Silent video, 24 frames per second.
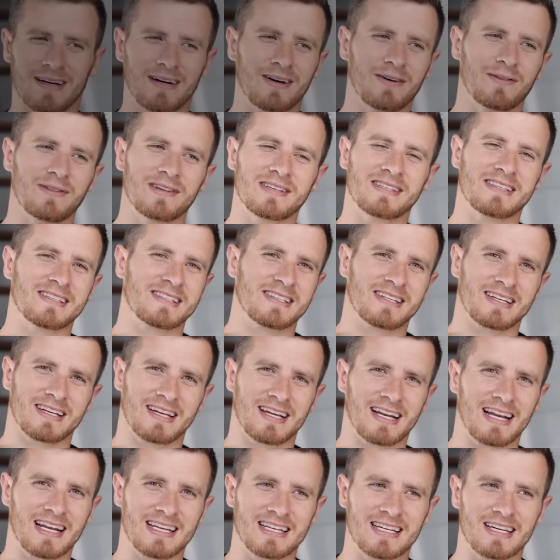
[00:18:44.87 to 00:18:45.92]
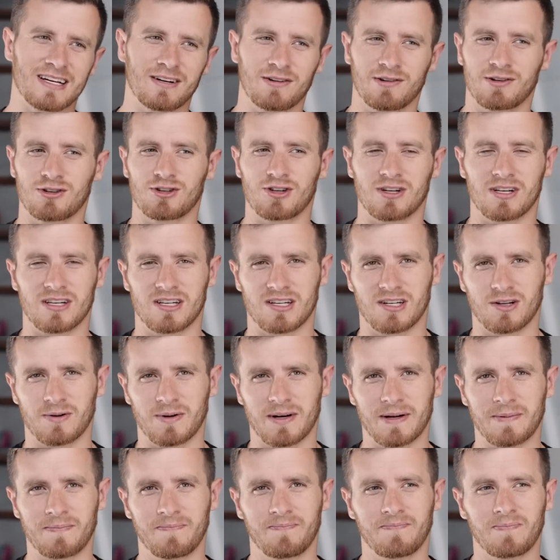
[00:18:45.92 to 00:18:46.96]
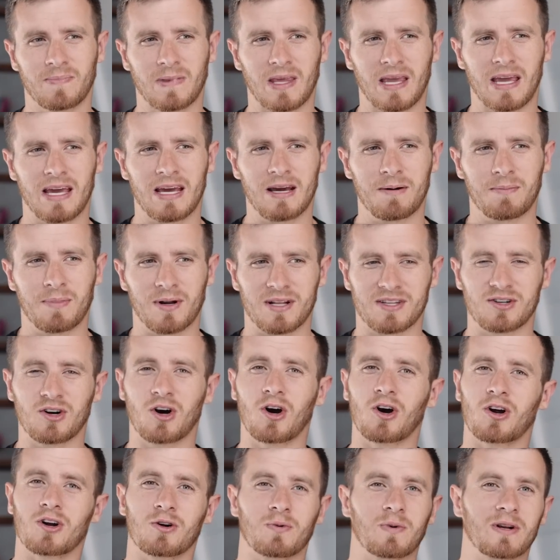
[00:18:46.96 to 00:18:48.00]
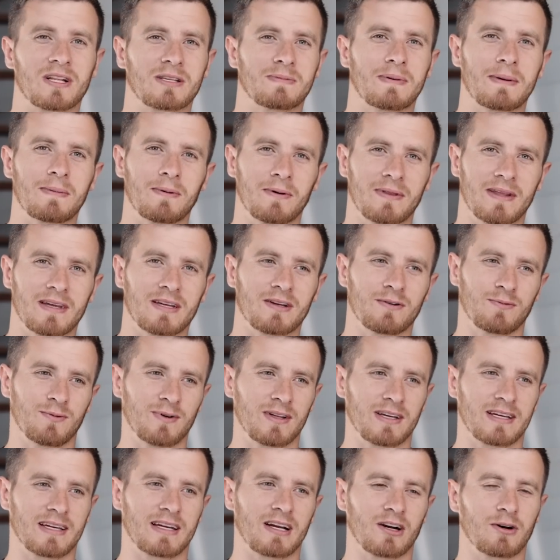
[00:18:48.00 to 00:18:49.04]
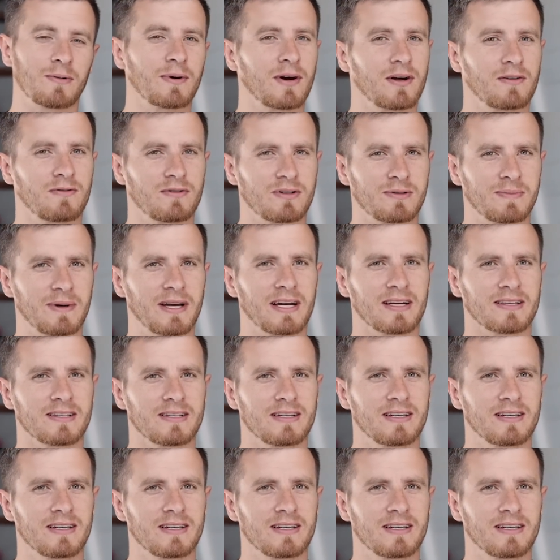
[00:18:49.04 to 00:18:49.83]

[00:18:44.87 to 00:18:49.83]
oh, this isn't a good idea, you shouldn't do it. But it's harder when it's people that you really care about and respect.